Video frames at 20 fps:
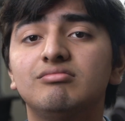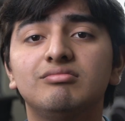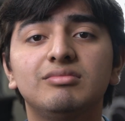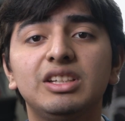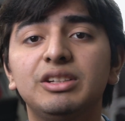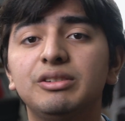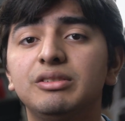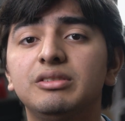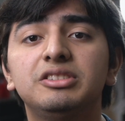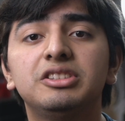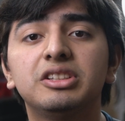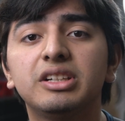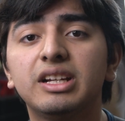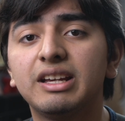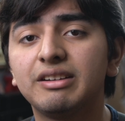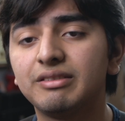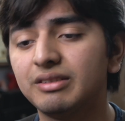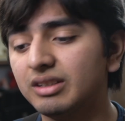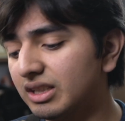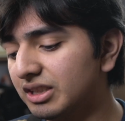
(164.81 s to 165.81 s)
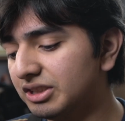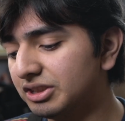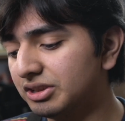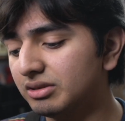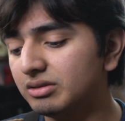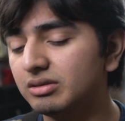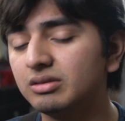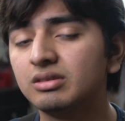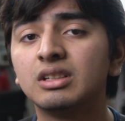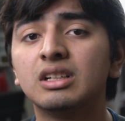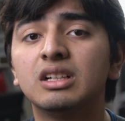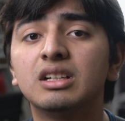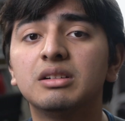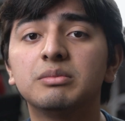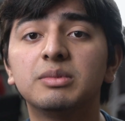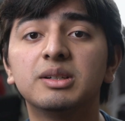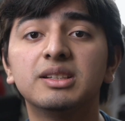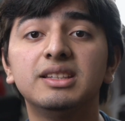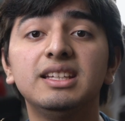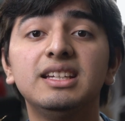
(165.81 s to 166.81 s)
You shouldn't have an issue.
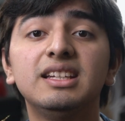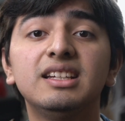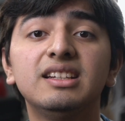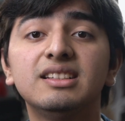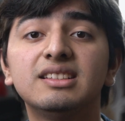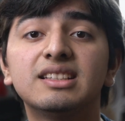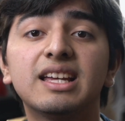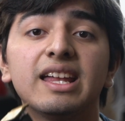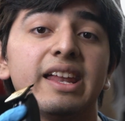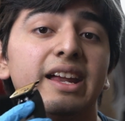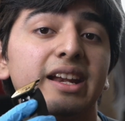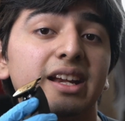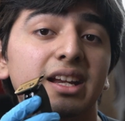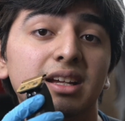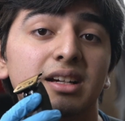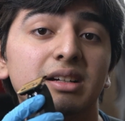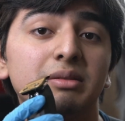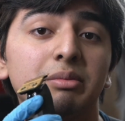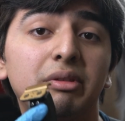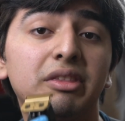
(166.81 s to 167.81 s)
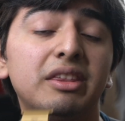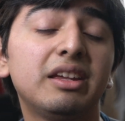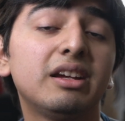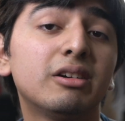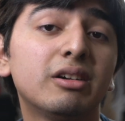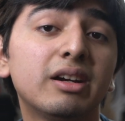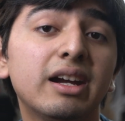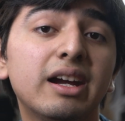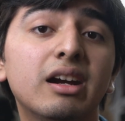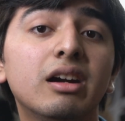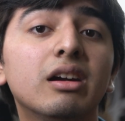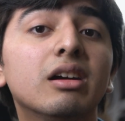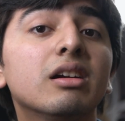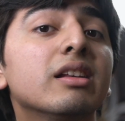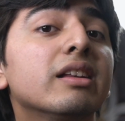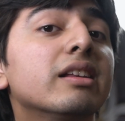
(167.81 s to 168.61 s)
But these are lining up thicker hair,